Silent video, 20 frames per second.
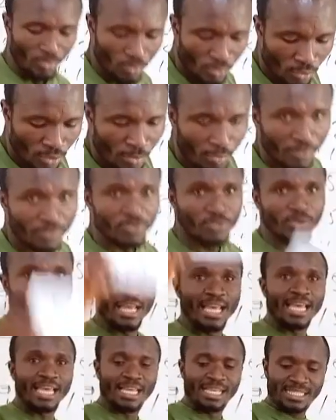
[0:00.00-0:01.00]
we move to
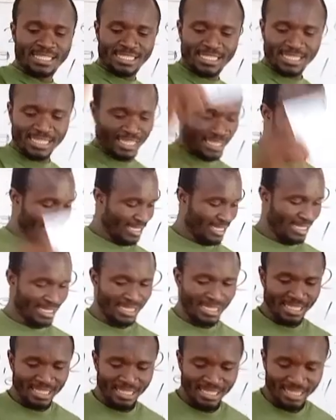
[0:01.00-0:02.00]
8,
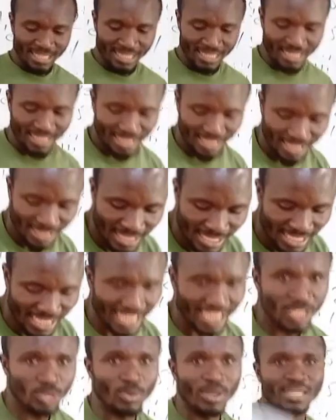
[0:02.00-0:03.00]
the
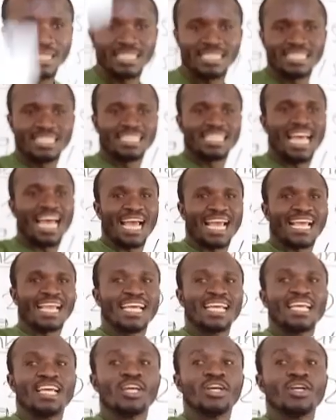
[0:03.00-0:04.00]
last one is 9.